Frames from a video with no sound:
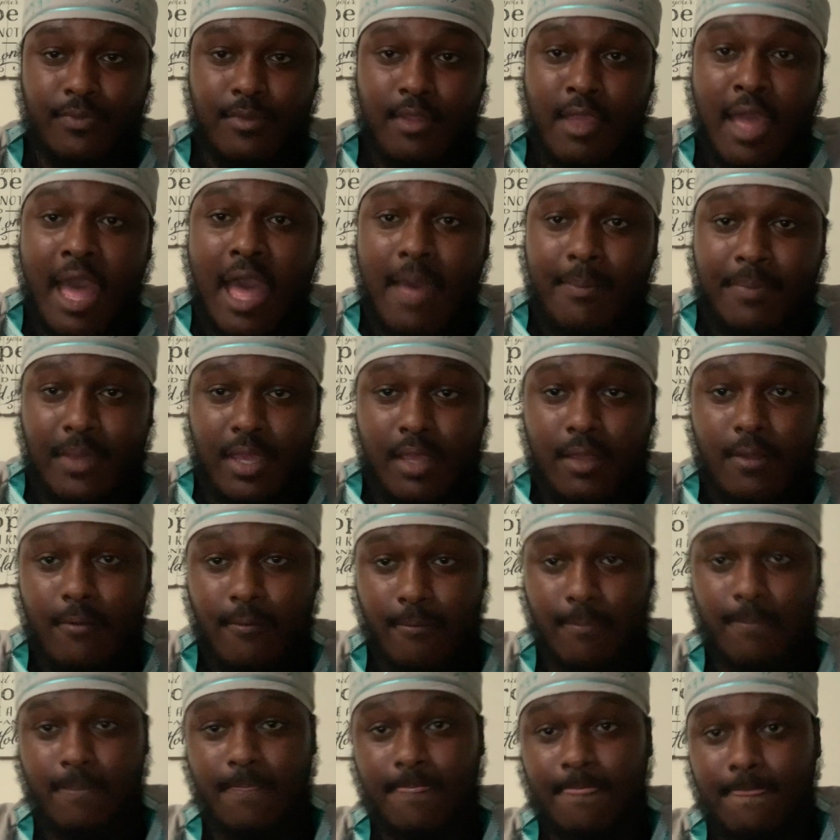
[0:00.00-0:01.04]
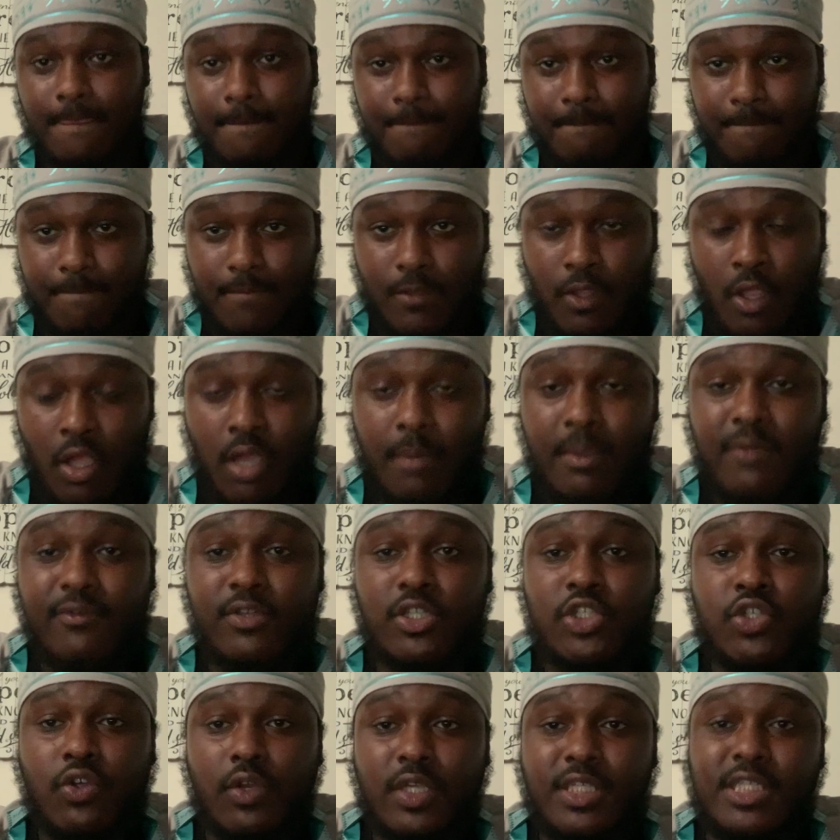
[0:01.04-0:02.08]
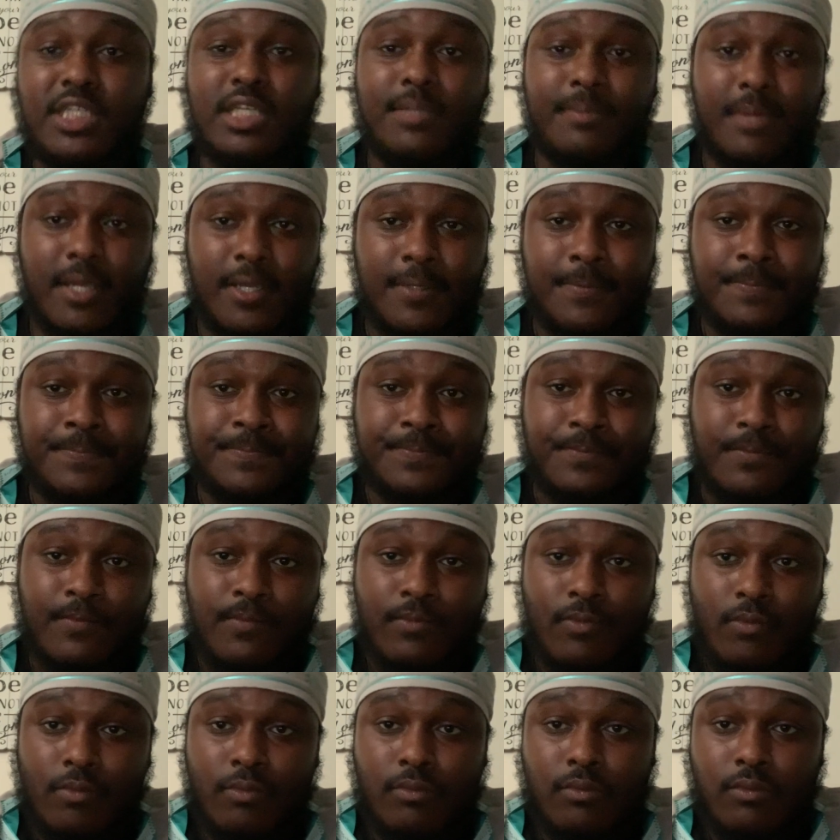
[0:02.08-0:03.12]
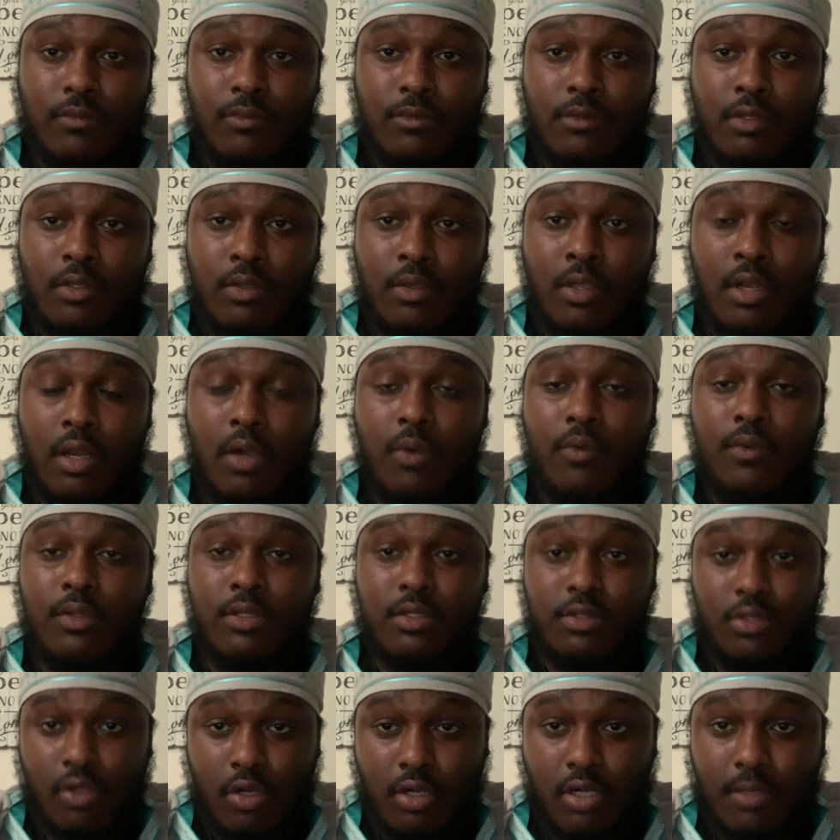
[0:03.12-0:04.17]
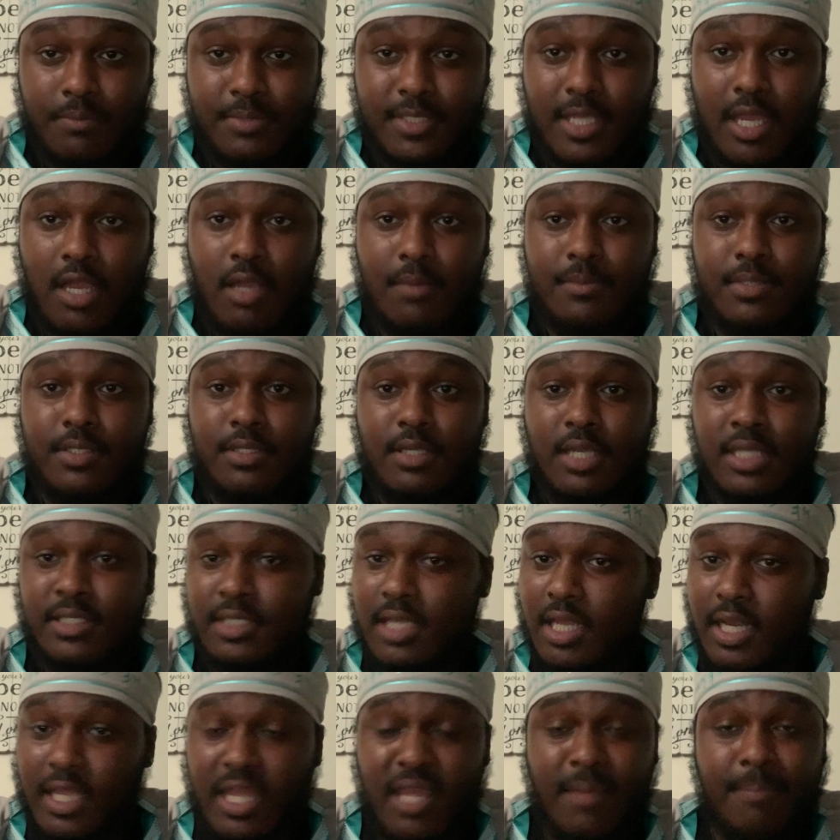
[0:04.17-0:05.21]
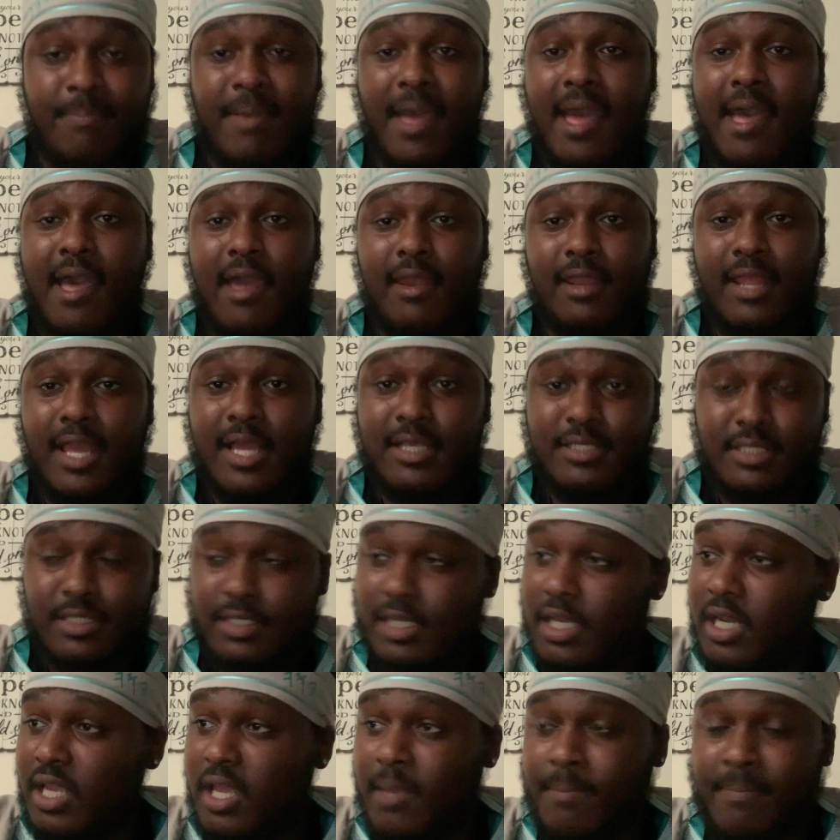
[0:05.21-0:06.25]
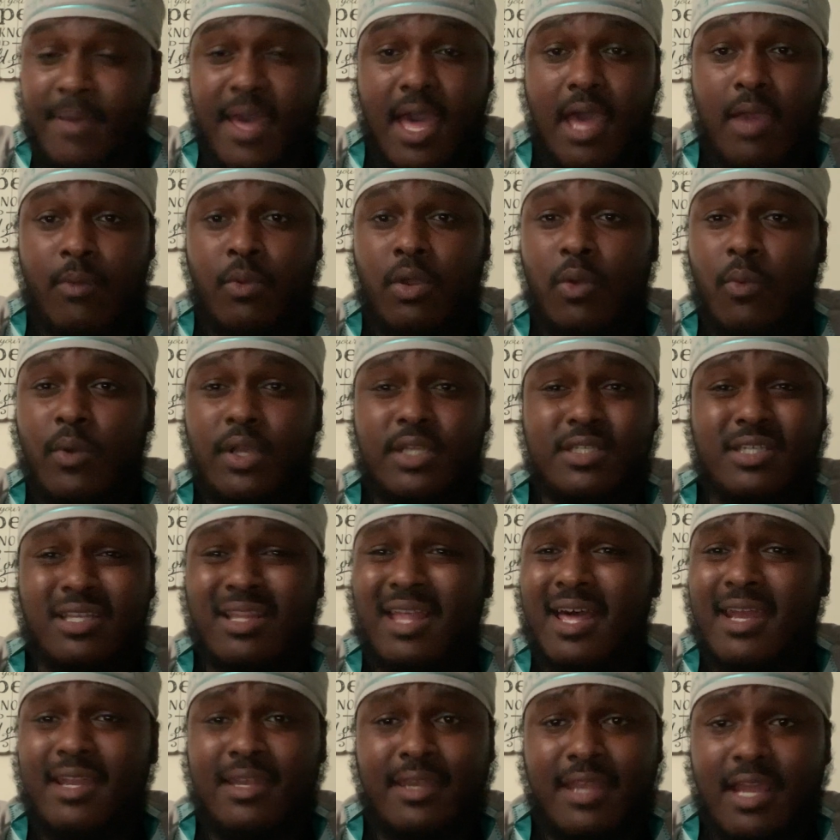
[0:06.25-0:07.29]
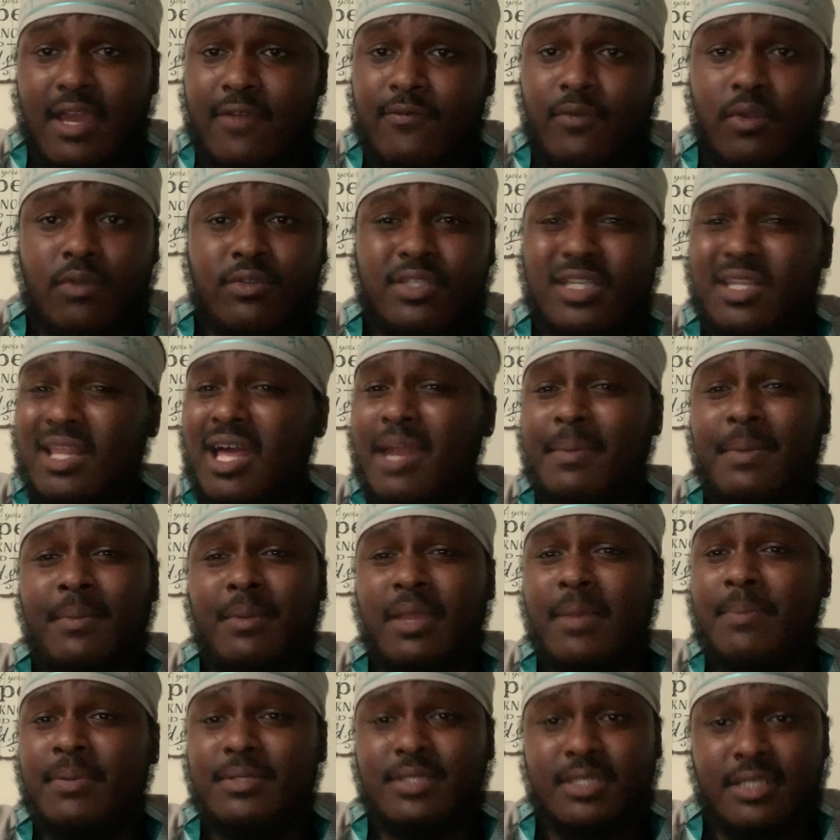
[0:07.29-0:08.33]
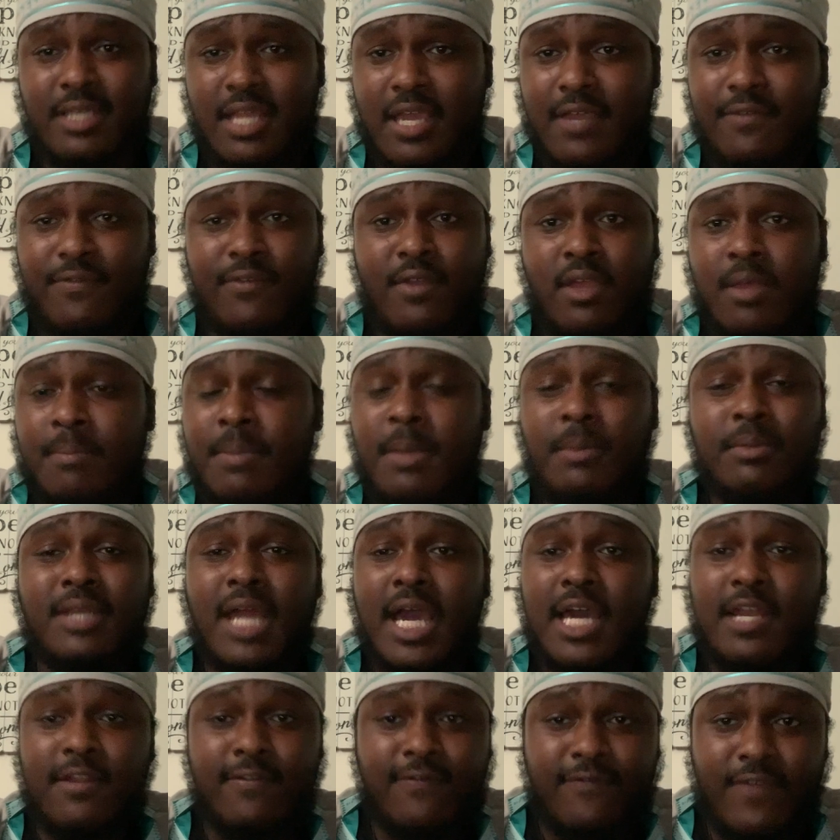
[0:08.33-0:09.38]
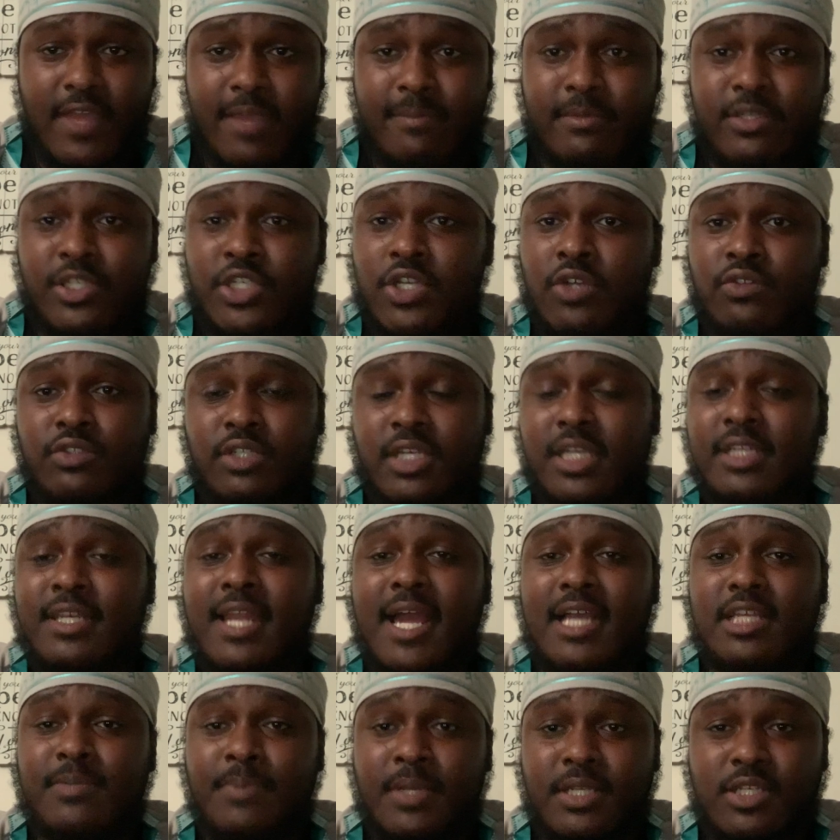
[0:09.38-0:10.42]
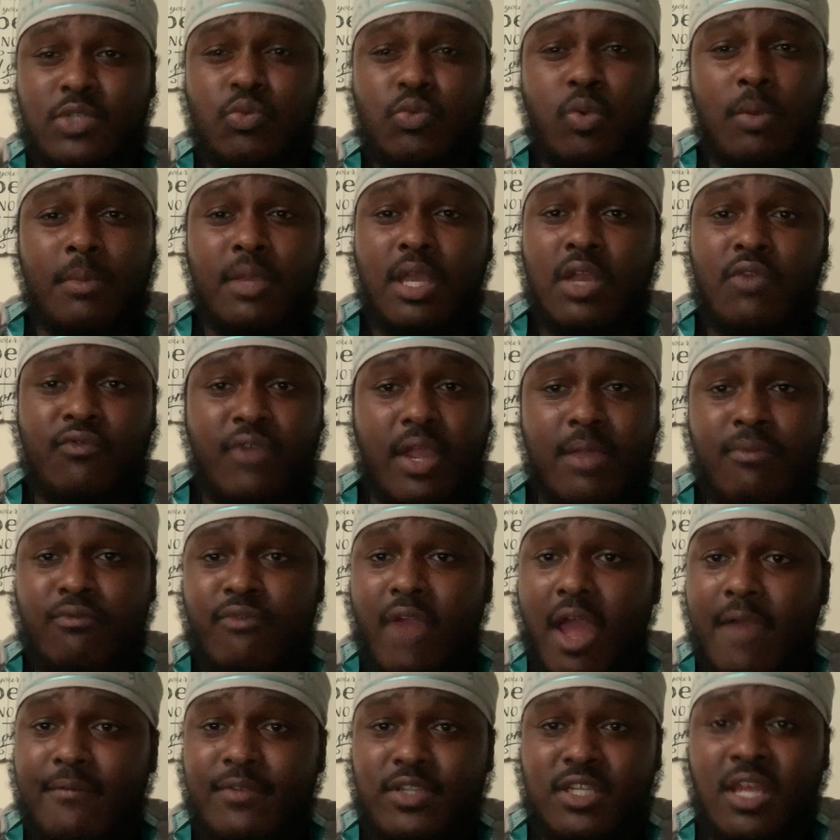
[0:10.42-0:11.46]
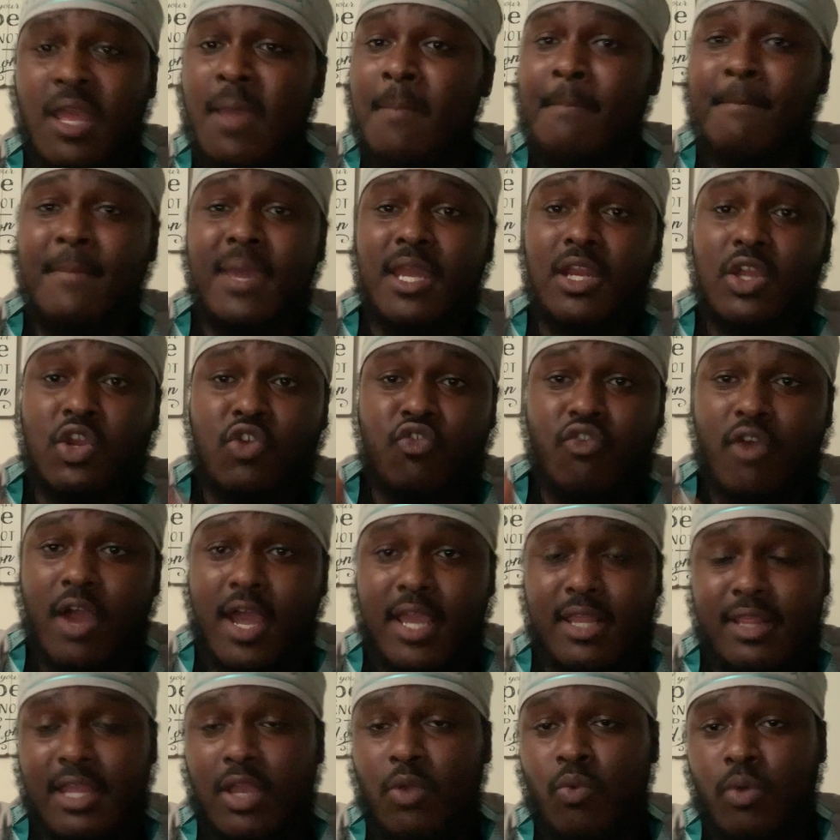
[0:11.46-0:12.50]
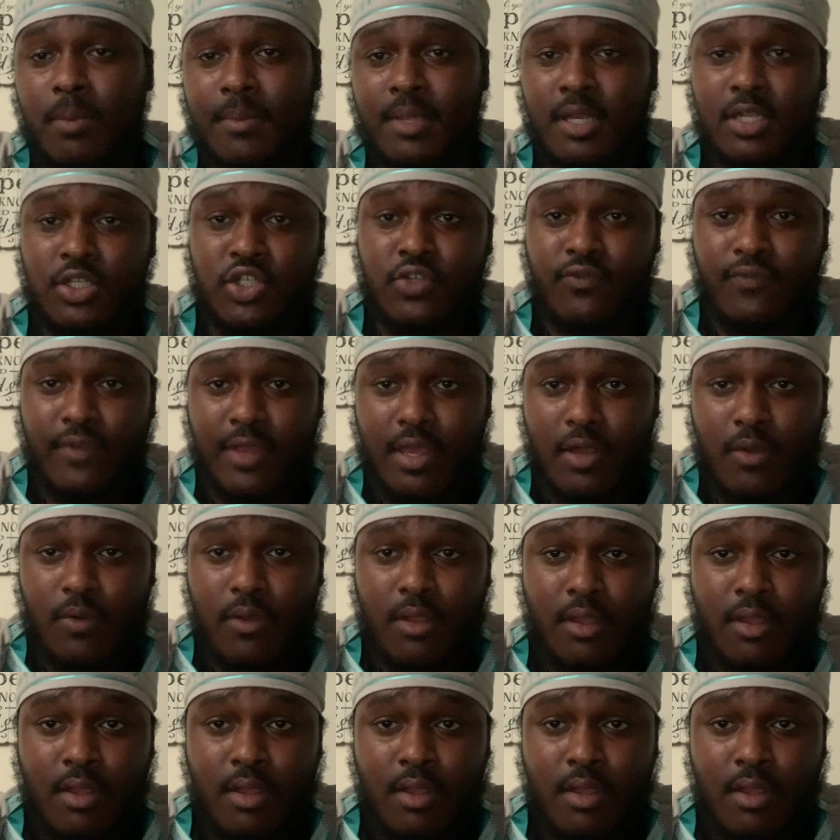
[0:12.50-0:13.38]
Happy. You're going to be rejoicing, man you know, during them times. It's gonna get bad. Yes, it's gonna get bad. We're gonna witness a lot of death. We're gonna see a lot of people get put to death. People dying of famine, children getting dashed pieces, women getting raped, ravaged, men crying like women in travail.